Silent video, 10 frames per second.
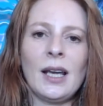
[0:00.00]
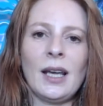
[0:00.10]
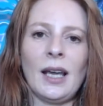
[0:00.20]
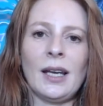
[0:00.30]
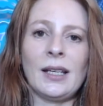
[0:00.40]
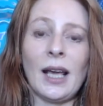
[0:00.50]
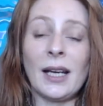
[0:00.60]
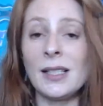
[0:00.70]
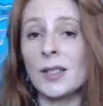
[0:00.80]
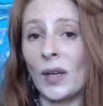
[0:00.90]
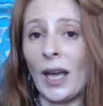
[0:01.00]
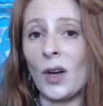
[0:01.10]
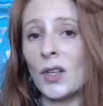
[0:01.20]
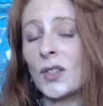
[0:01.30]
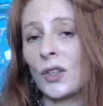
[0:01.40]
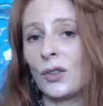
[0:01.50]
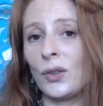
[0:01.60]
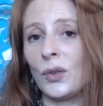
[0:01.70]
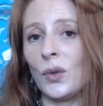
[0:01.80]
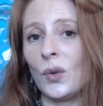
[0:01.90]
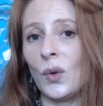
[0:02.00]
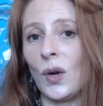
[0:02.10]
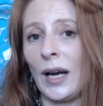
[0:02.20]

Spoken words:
it's okay also to